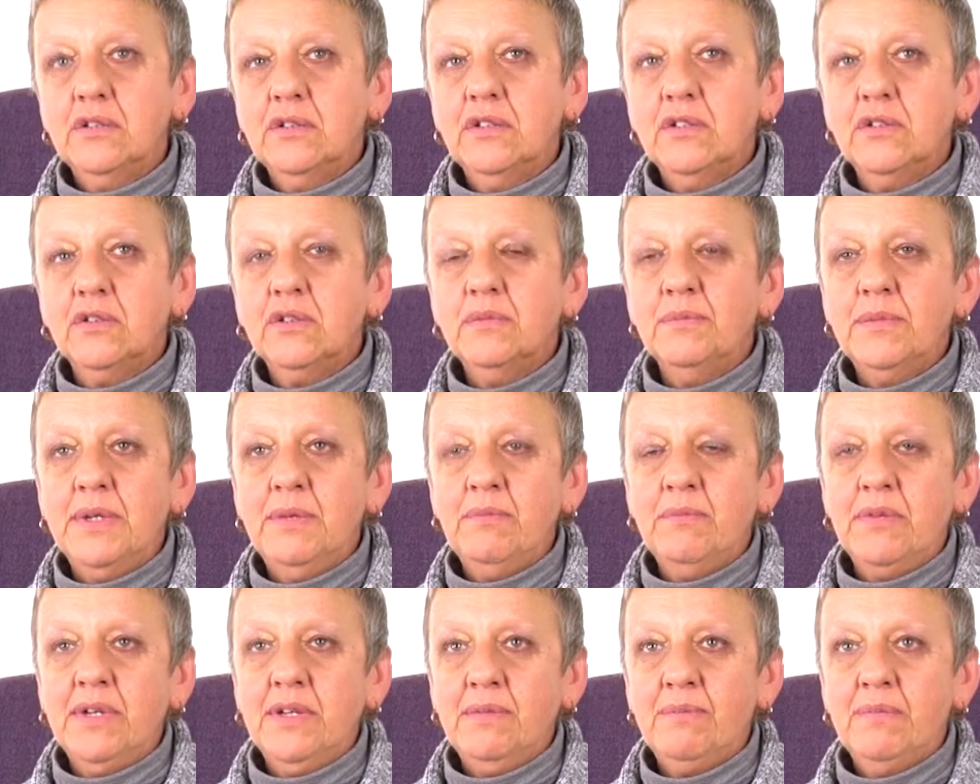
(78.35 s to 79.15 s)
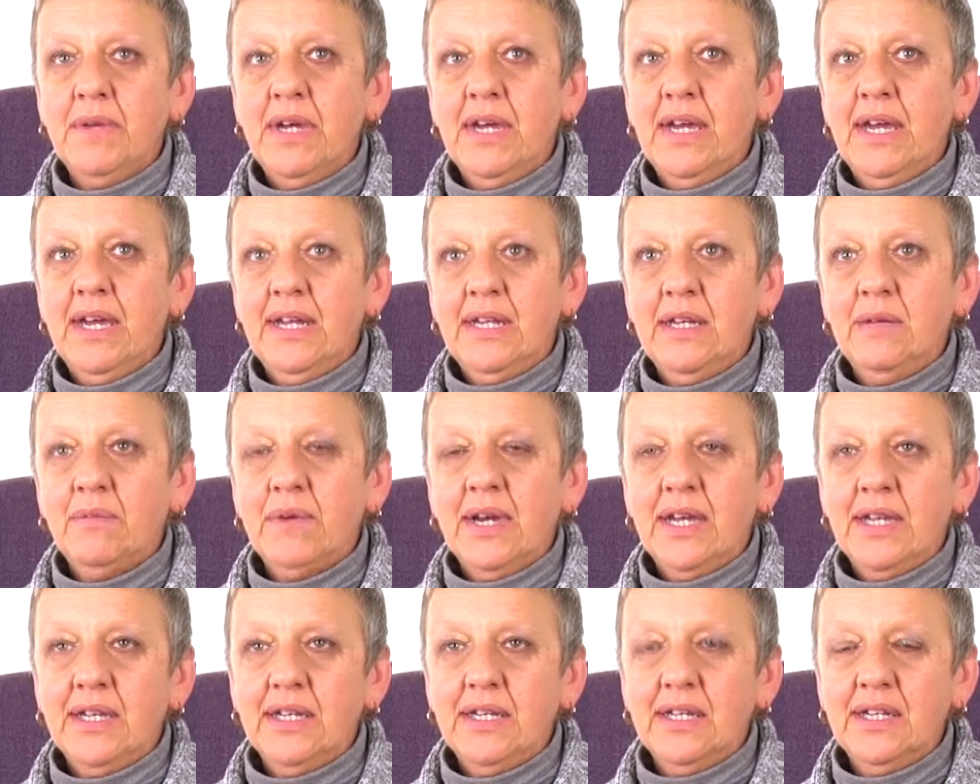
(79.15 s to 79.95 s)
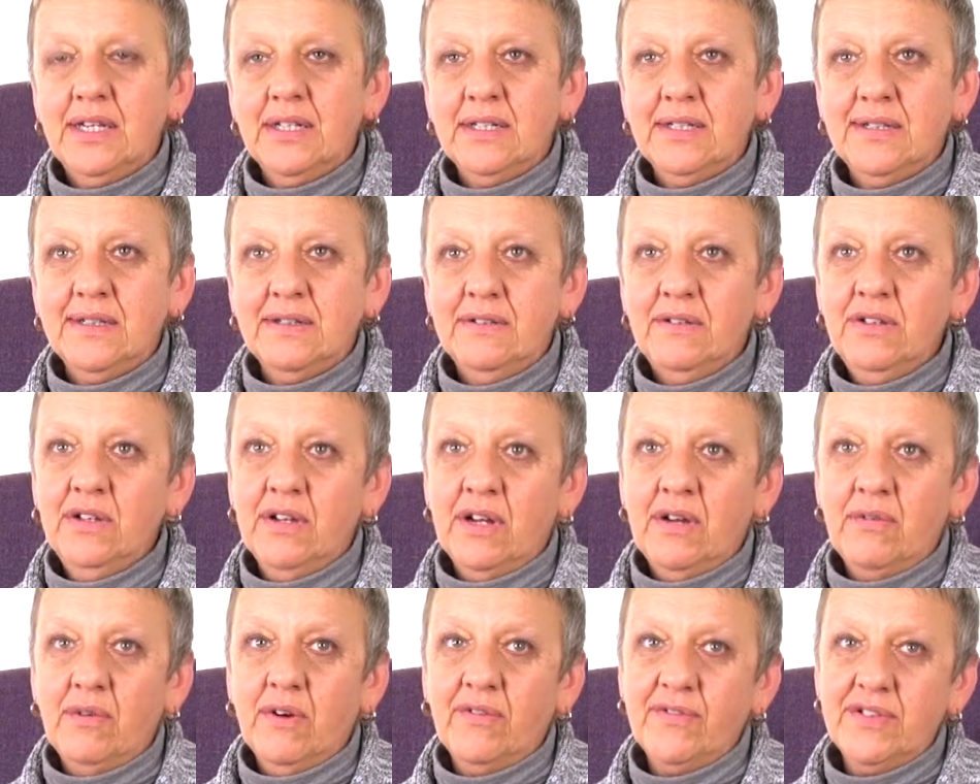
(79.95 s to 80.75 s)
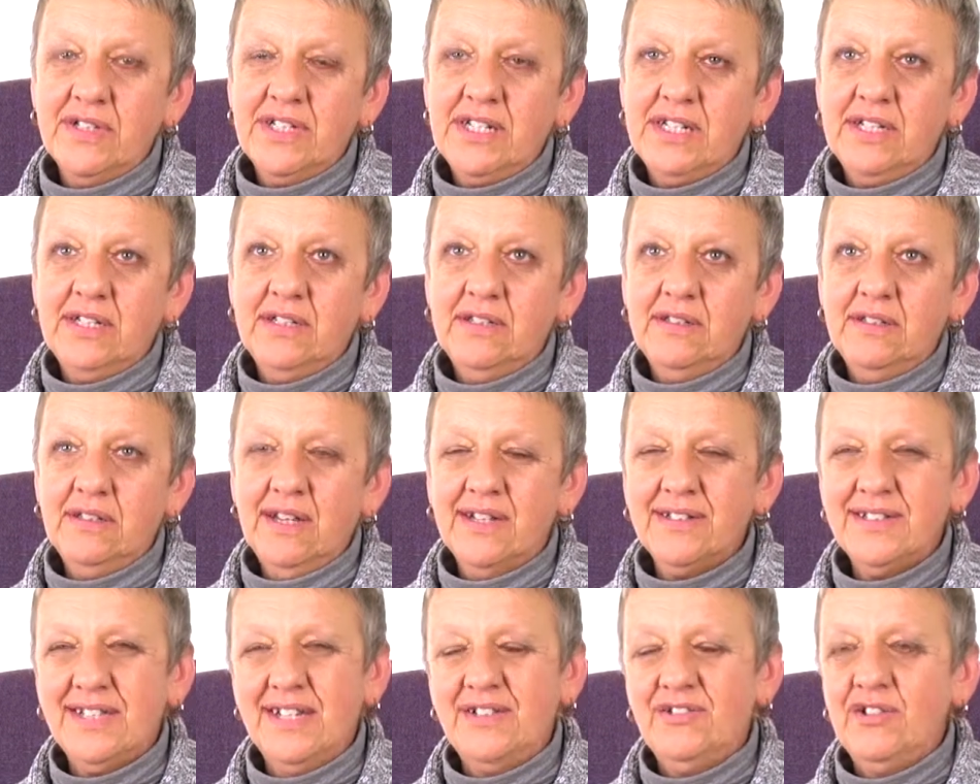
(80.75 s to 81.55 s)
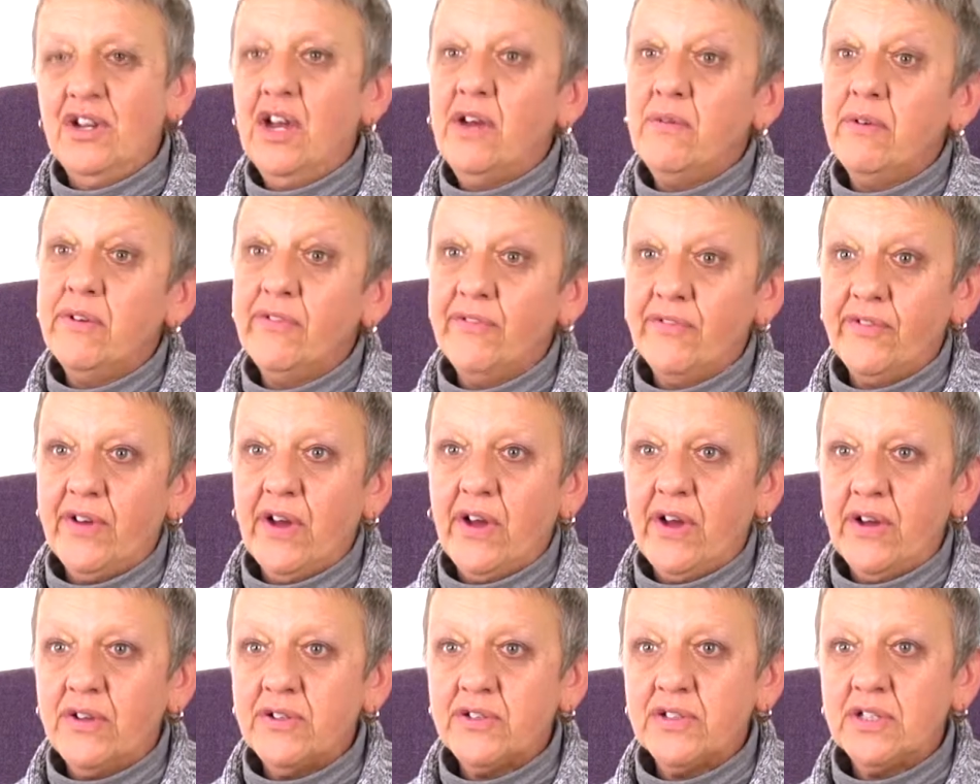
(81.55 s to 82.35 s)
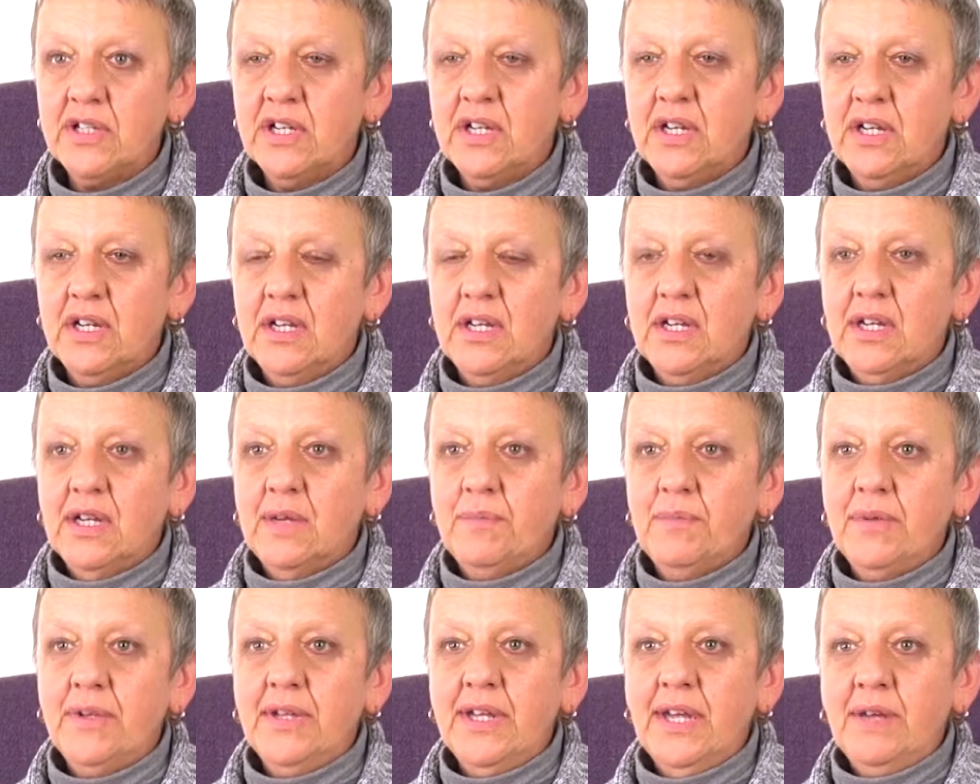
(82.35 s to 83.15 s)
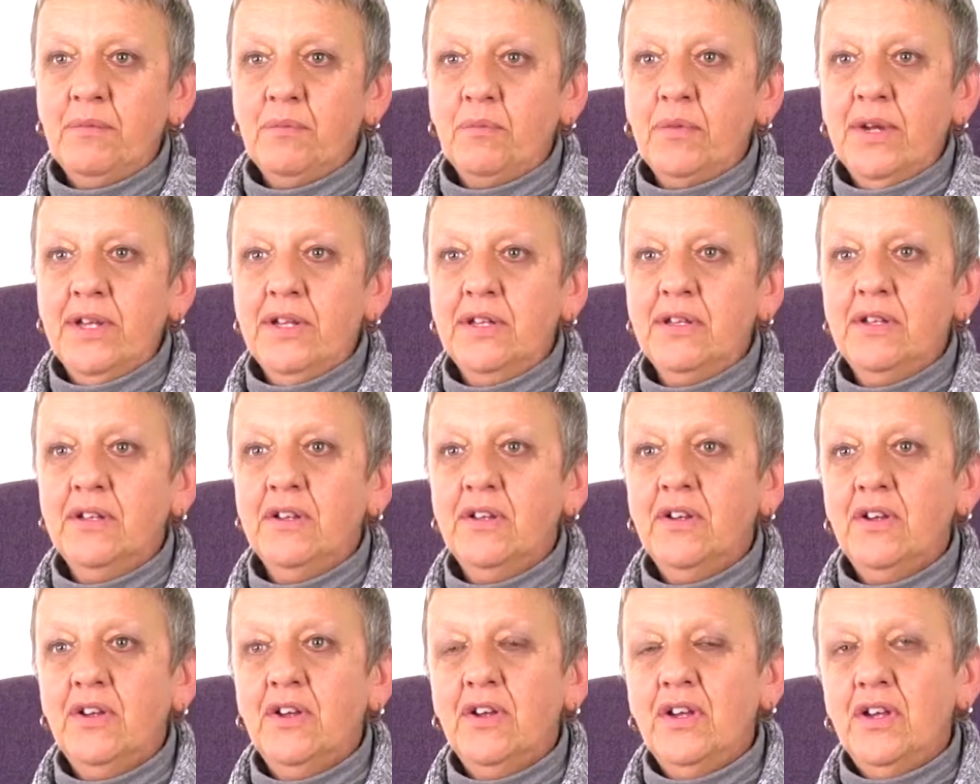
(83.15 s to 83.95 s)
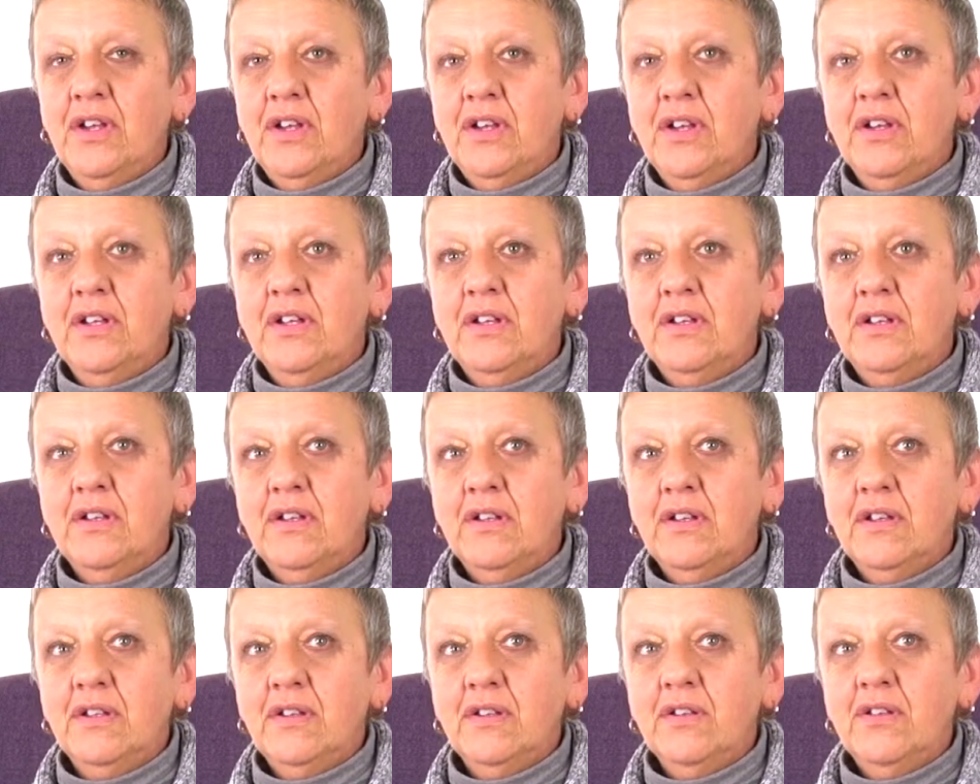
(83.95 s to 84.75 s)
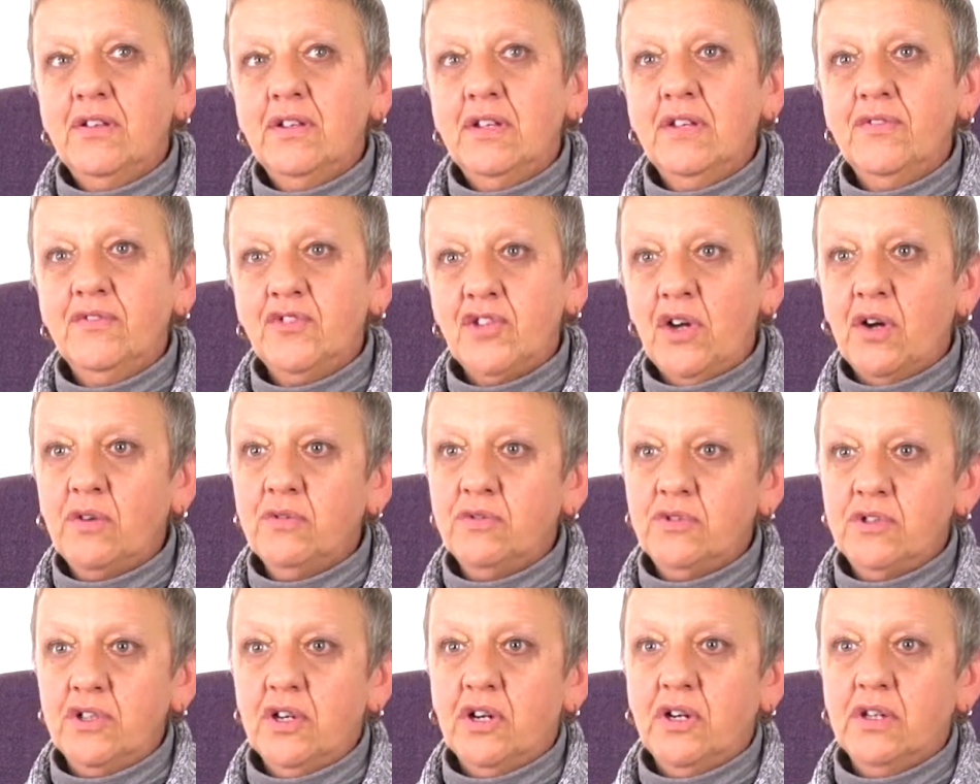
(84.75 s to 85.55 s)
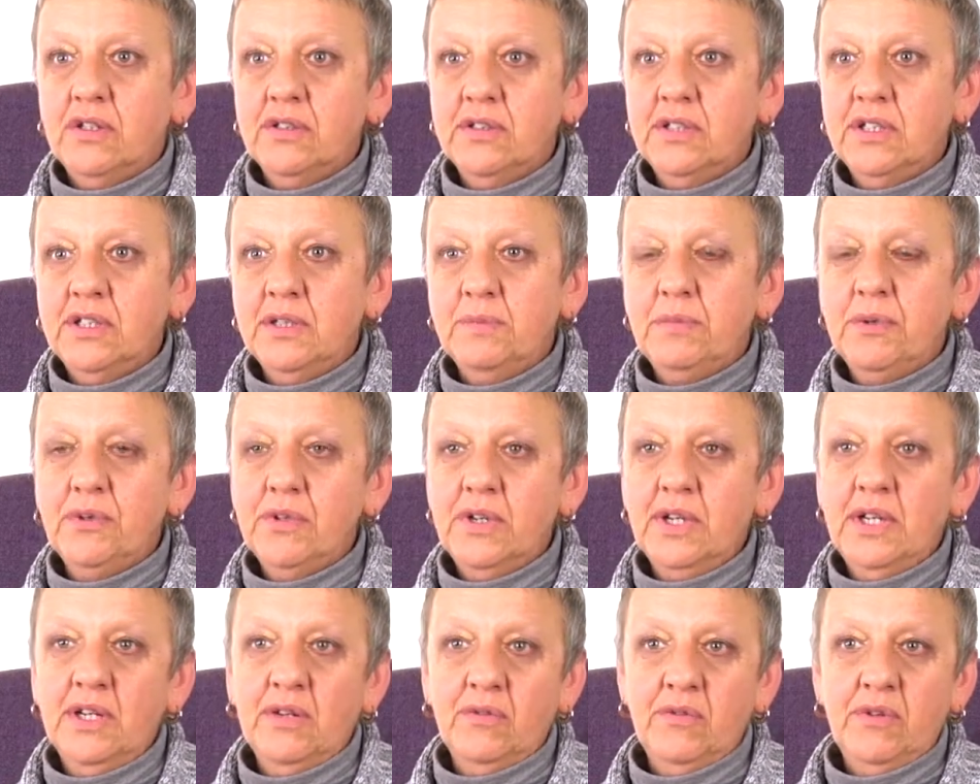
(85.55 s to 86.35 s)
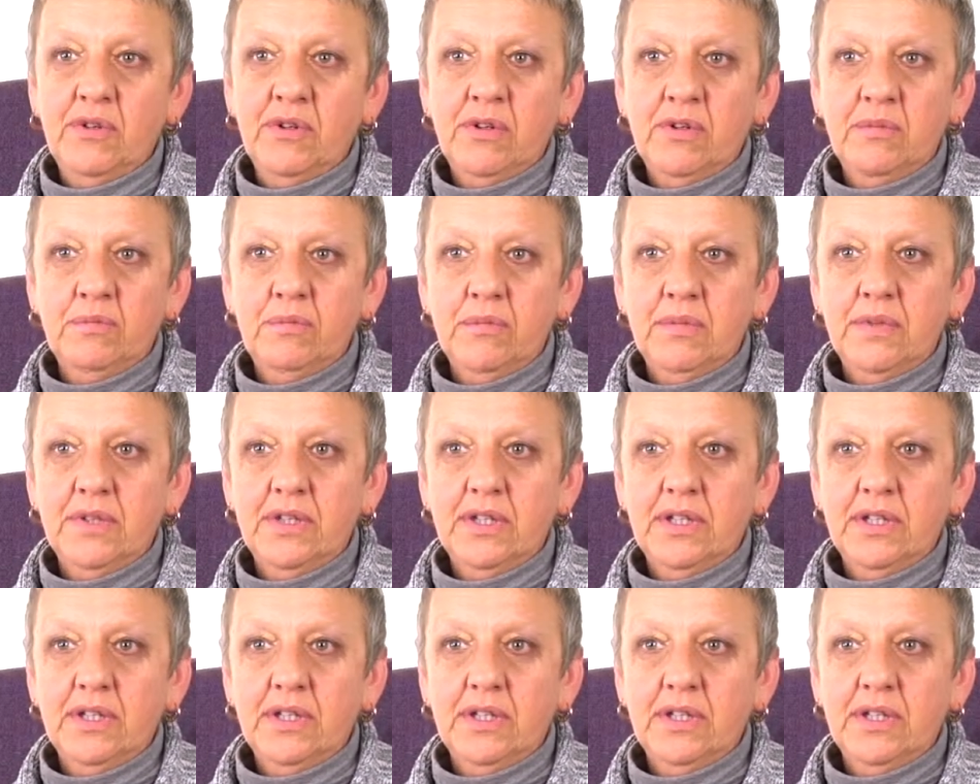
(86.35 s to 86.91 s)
To come in with me anyway, and obviously I said no at first, but then when they've told you and they put you in a room,